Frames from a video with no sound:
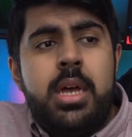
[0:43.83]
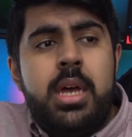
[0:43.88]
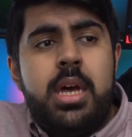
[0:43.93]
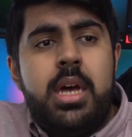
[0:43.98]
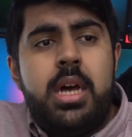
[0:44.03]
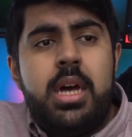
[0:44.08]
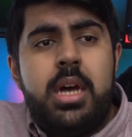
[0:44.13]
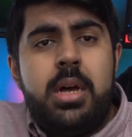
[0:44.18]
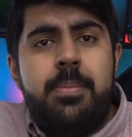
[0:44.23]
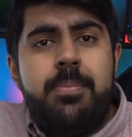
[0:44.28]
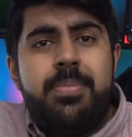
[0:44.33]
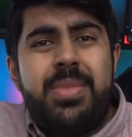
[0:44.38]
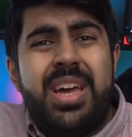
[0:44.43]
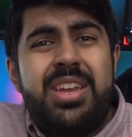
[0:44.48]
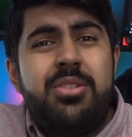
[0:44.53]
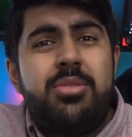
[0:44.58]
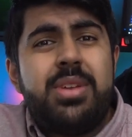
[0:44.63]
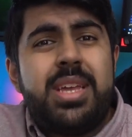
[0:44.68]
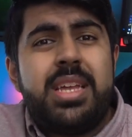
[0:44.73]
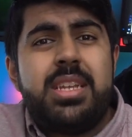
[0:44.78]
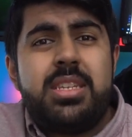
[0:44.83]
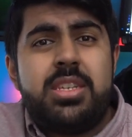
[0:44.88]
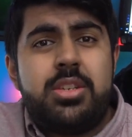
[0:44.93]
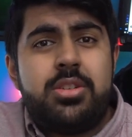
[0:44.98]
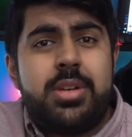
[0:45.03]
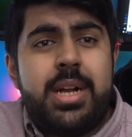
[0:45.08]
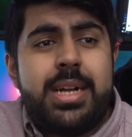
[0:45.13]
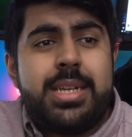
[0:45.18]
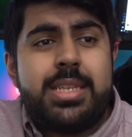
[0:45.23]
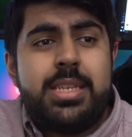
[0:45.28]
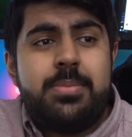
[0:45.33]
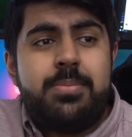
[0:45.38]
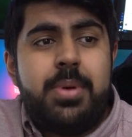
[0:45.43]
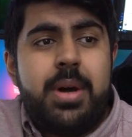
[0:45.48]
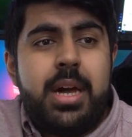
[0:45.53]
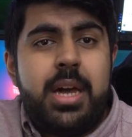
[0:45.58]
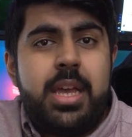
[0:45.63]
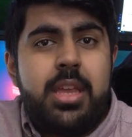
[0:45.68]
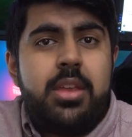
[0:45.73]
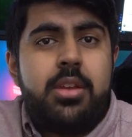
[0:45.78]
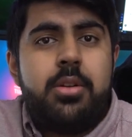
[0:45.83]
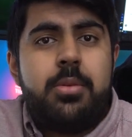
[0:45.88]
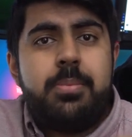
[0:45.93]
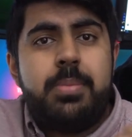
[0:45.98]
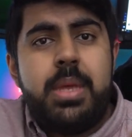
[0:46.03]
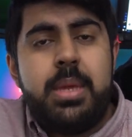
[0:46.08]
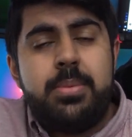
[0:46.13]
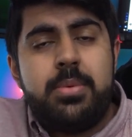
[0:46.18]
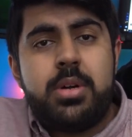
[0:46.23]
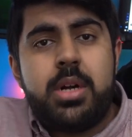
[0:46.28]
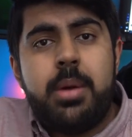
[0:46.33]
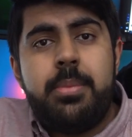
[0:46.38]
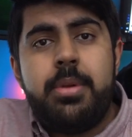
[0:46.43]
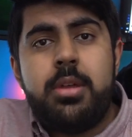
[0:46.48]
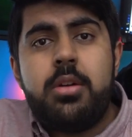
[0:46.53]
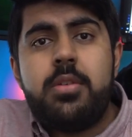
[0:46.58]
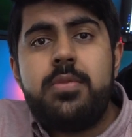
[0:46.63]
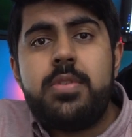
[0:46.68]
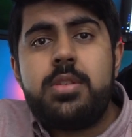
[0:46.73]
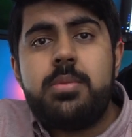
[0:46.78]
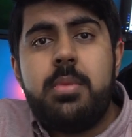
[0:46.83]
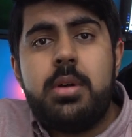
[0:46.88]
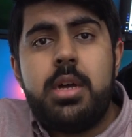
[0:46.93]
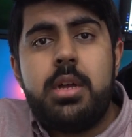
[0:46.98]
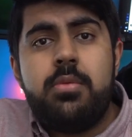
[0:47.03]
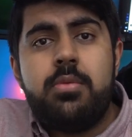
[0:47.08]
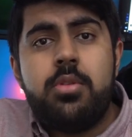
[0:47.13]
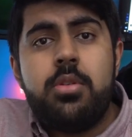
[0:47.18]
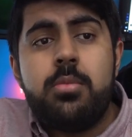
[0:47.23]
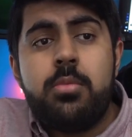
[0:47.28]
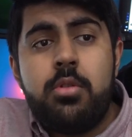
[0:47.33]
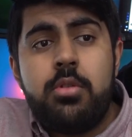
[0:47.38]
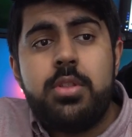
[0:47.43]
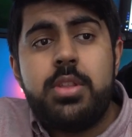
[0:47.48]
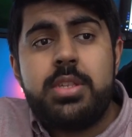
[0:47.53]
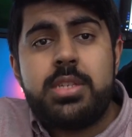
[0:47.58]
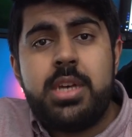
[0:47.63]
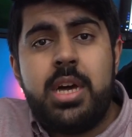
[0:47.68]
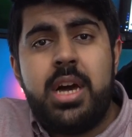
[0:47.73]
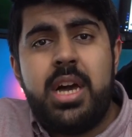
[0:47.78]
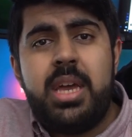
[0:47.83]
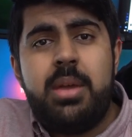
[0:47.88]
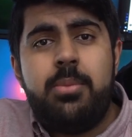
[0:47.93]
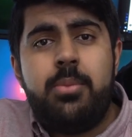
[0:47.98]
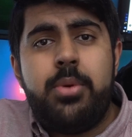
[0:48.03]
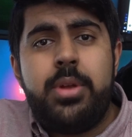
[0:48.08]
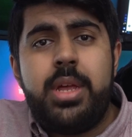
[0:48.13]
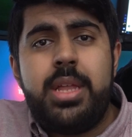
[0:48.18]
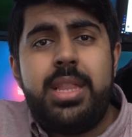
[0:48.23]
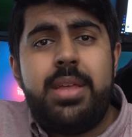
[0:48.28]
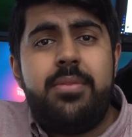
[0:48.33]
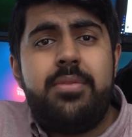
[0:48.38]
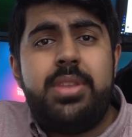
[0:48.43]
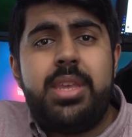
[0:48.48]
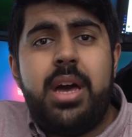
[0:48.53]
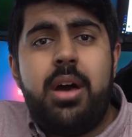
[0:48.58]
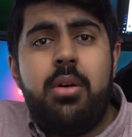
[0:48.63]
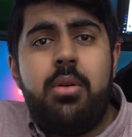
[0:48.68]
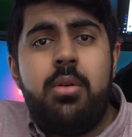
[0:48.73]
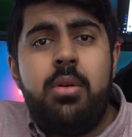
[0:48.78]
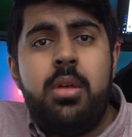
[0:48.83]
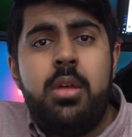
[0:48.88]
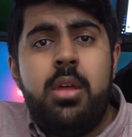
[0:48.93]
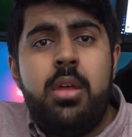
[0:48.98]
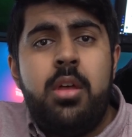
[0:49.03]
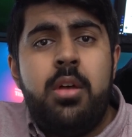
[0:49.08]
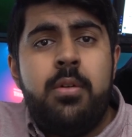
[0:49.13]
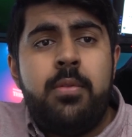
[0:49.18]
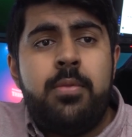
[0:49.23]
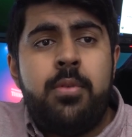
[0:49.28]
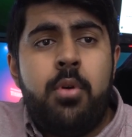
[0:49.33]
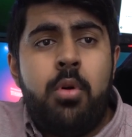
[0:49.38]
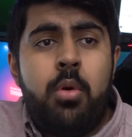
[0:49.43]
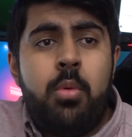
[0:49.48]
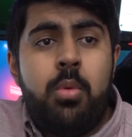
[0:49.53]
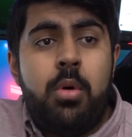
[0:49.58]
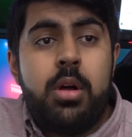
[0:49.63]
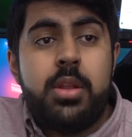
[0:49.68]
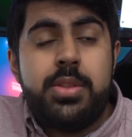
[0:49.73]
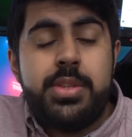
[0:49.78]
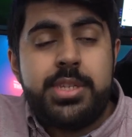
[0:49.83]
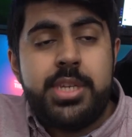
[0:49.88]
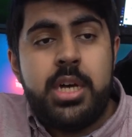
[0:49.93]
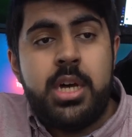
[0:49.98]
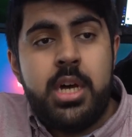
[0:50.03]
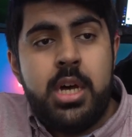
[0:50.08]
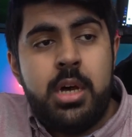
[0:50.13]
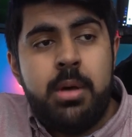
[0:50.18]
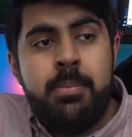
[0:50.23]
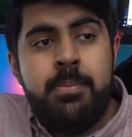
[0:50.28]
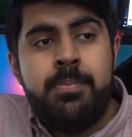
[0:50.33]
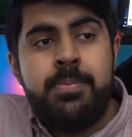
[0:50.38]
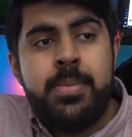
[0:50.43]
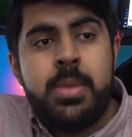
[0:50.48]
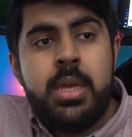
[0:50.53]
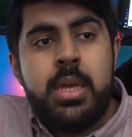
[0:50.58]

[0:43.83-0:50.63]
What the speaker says: I don't get distracted by, people coming over to my room all the time when I lived out for one term.